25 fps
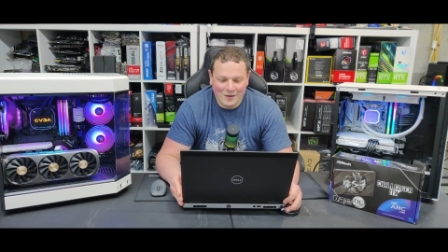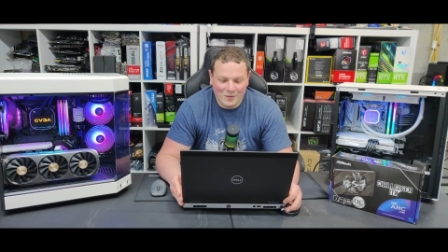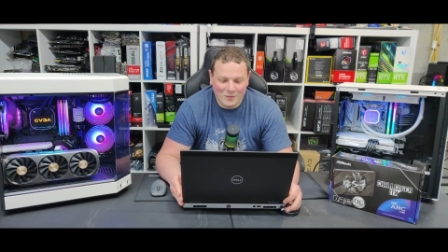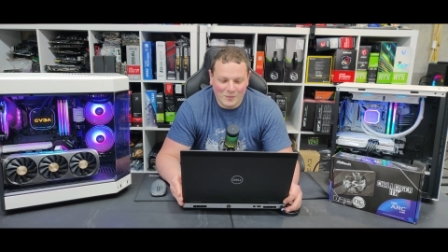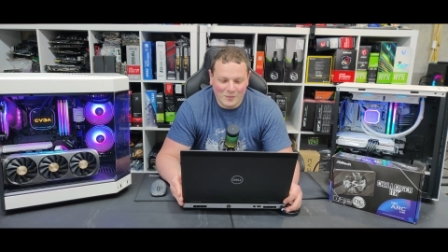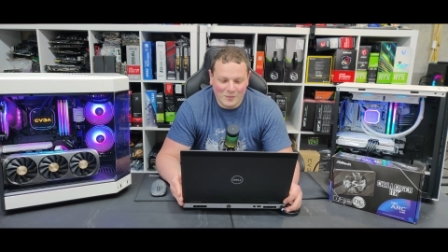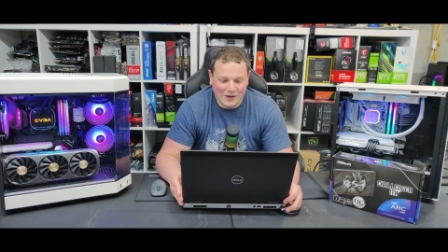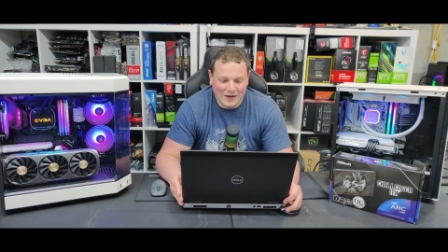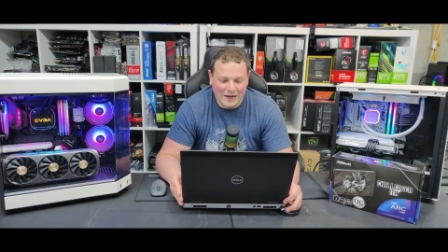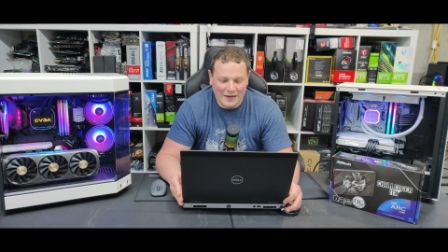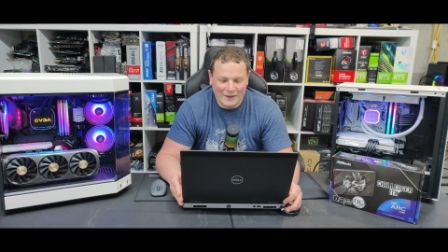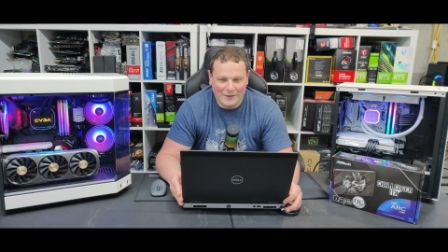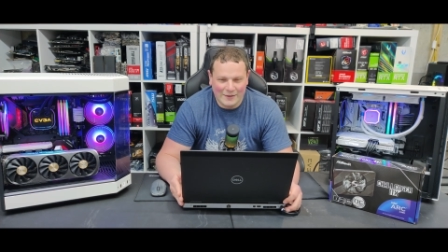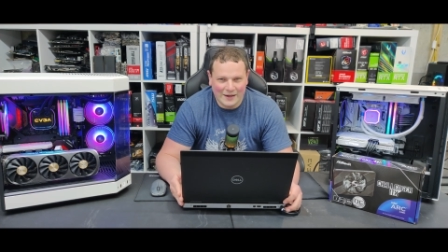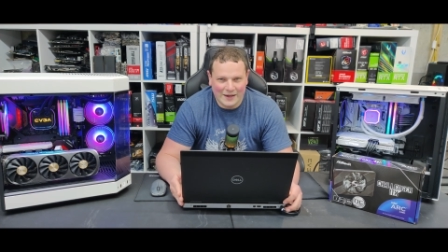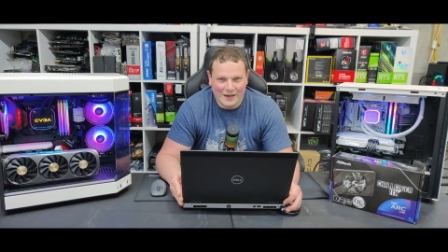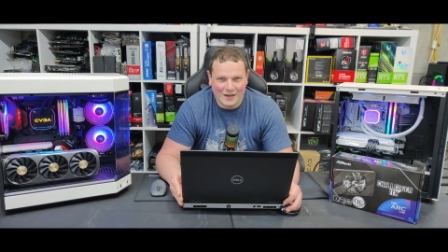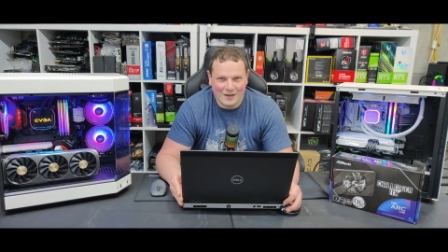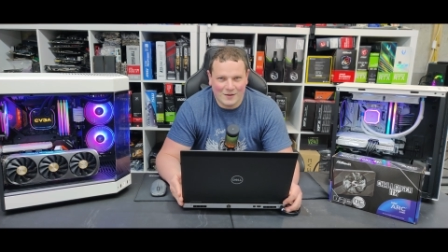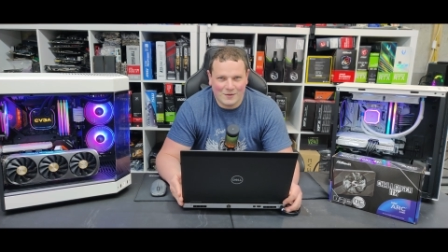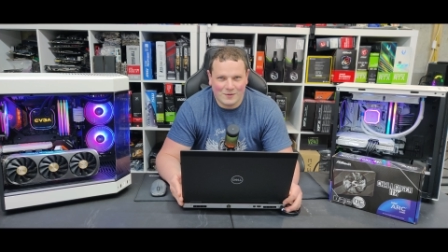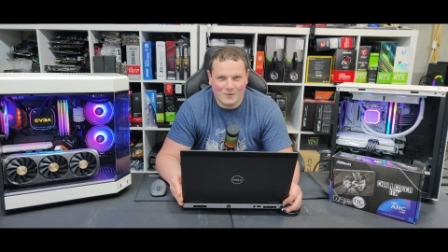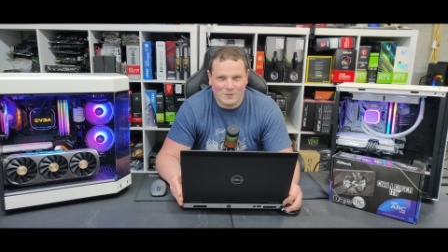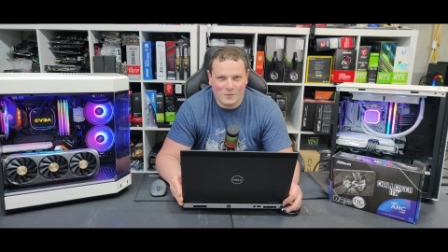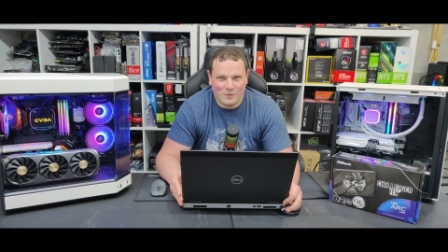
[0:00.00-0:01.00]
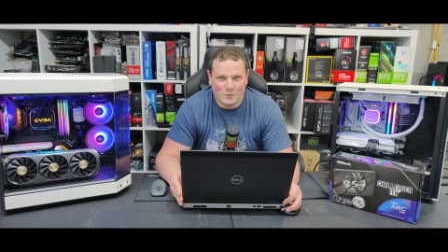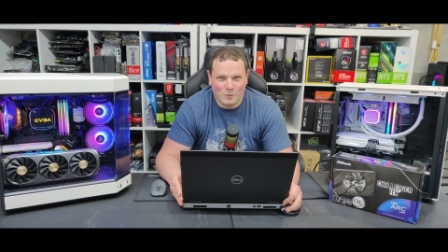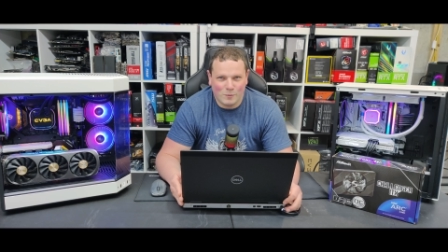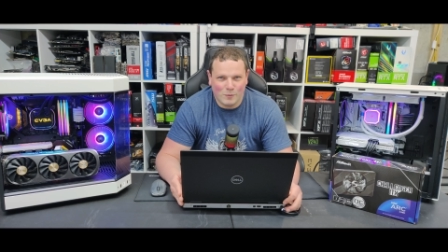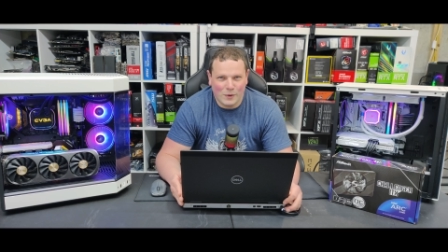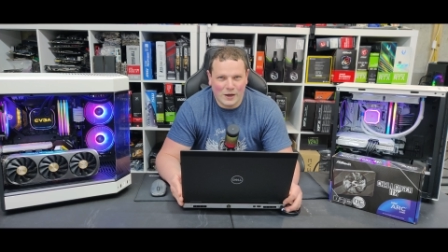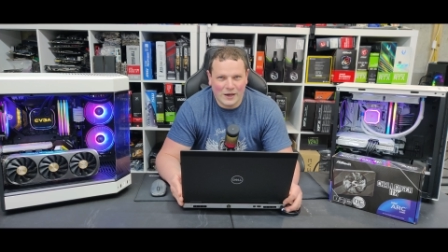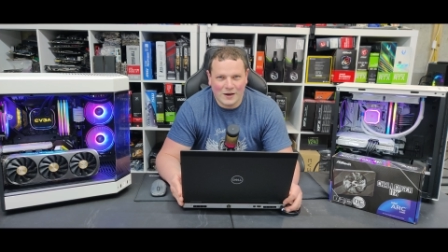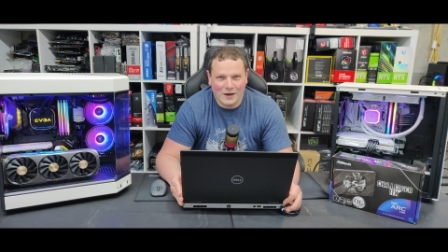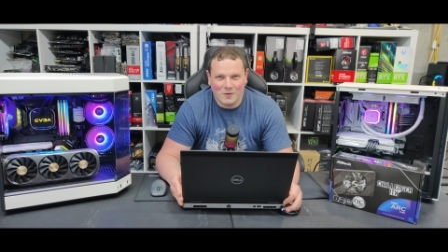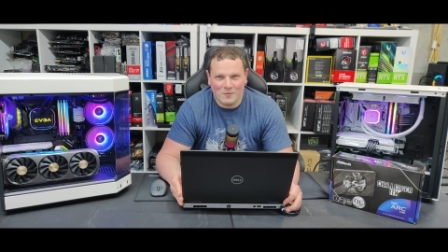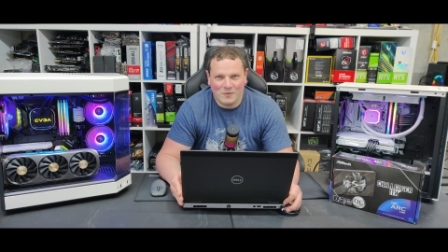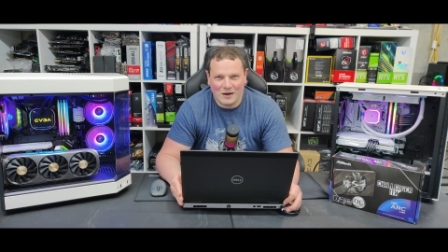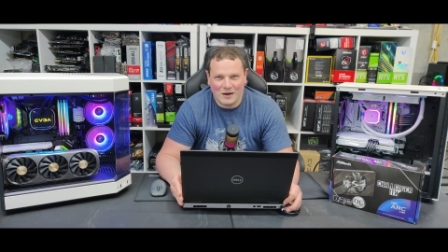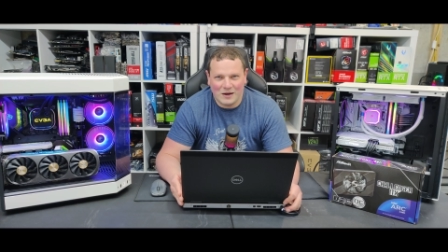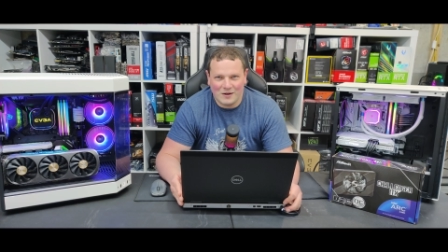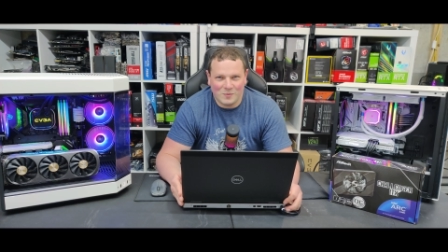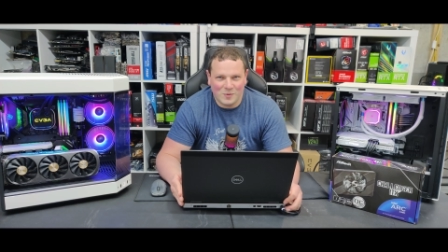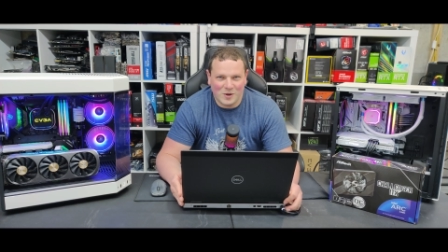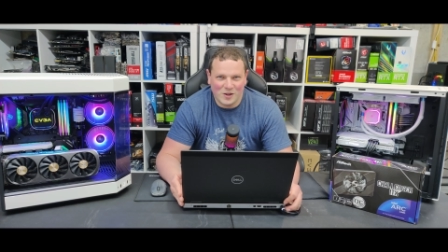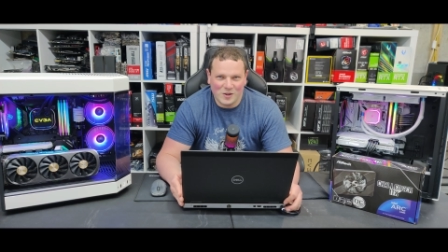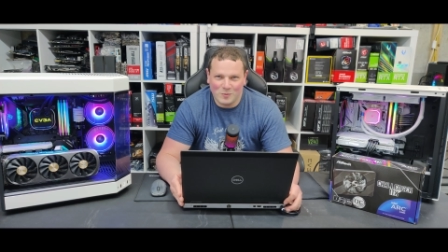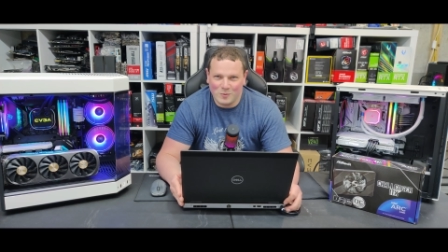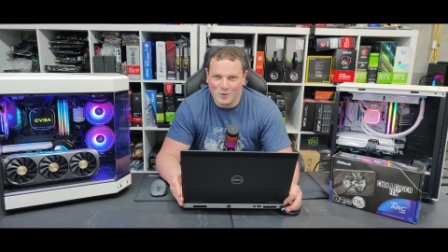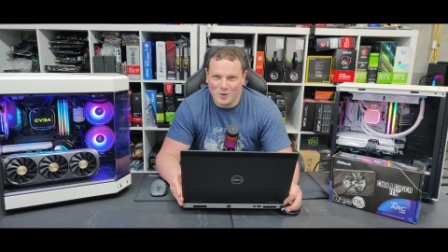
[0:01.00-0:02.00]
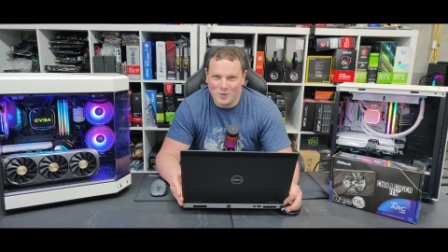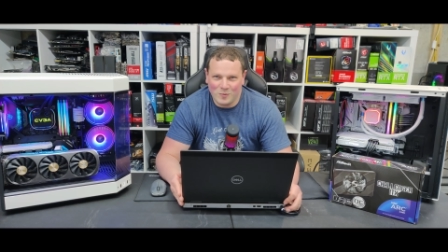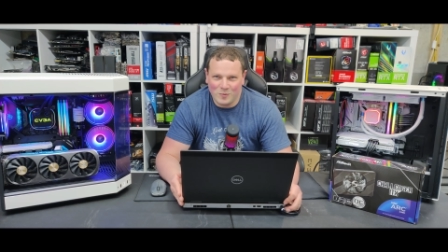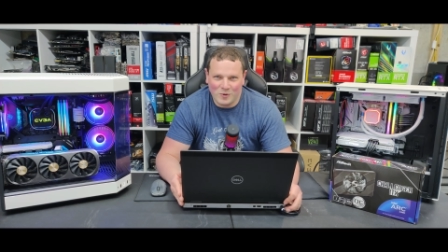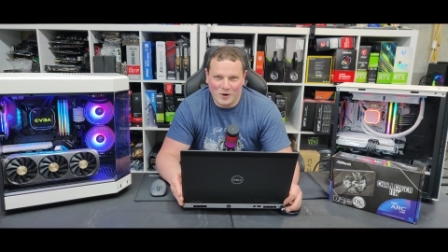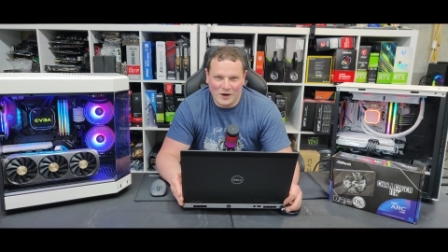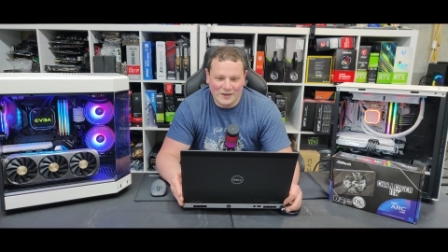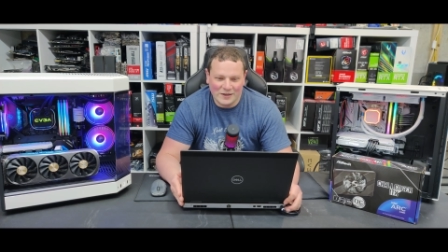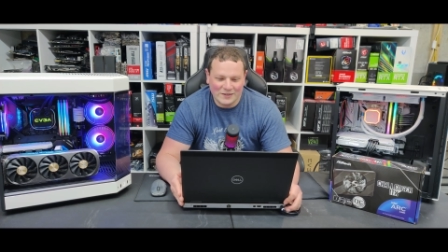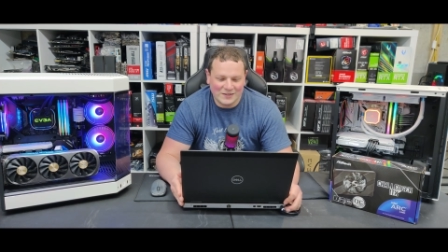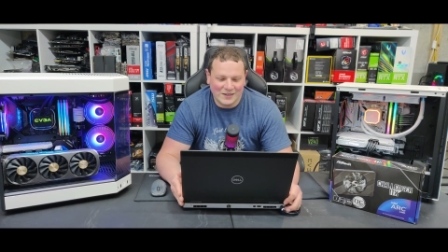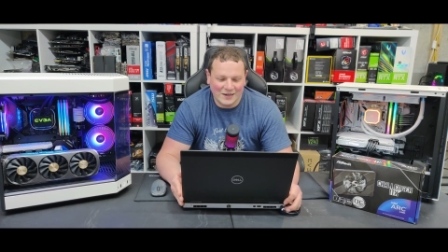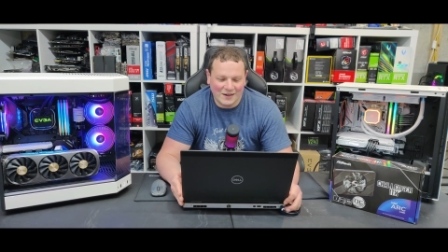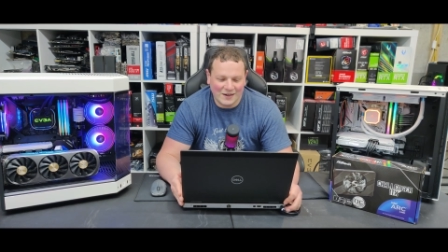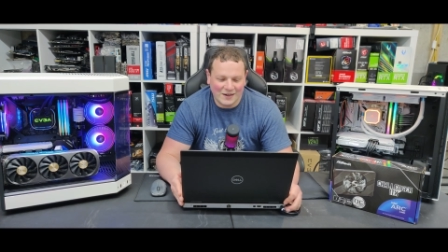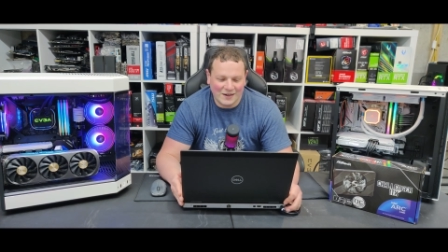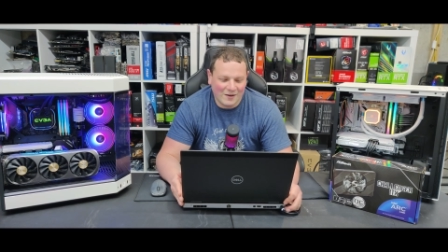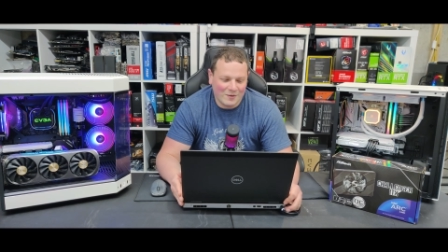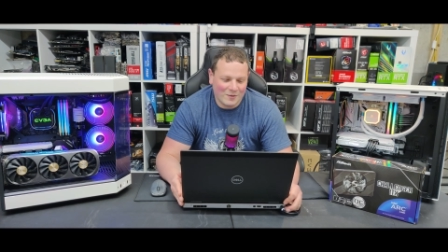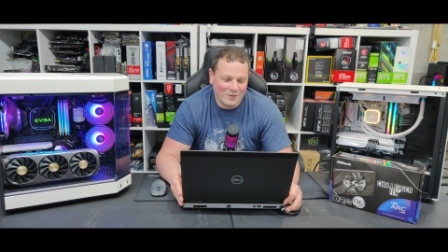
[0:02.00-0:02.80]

but I think it might come down to motherboard pricing,